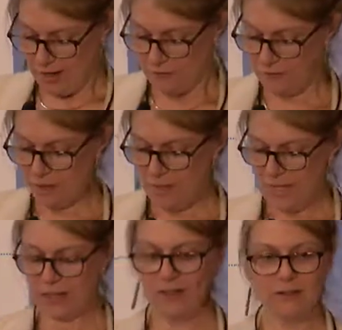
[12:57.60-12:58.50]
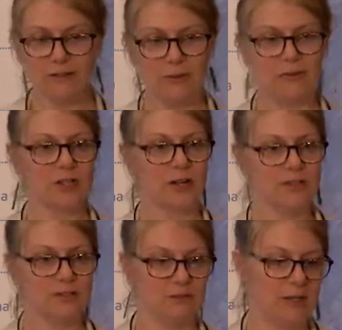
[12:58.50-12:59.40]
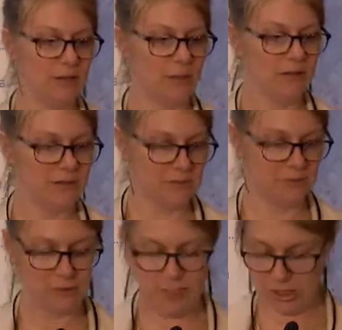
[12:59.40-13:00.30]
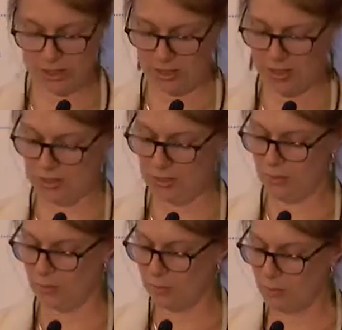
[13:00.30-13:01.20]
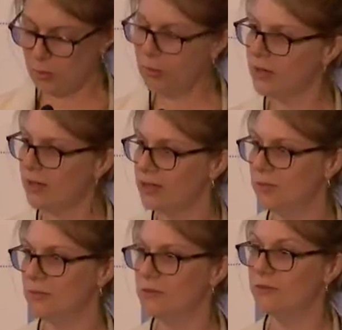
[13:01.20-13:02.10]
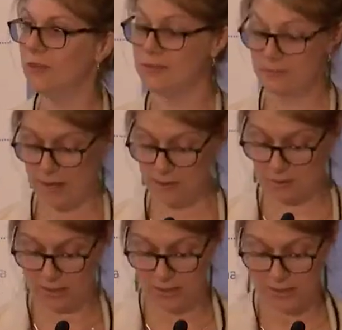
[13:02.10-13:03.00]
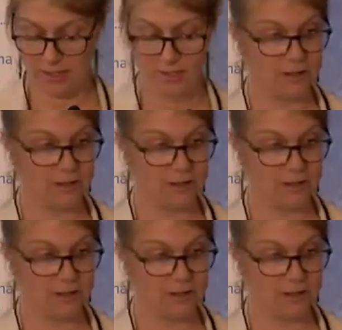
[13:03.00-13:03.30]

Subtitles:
from here, we've started to develop all this information into a report on cumulative effects management and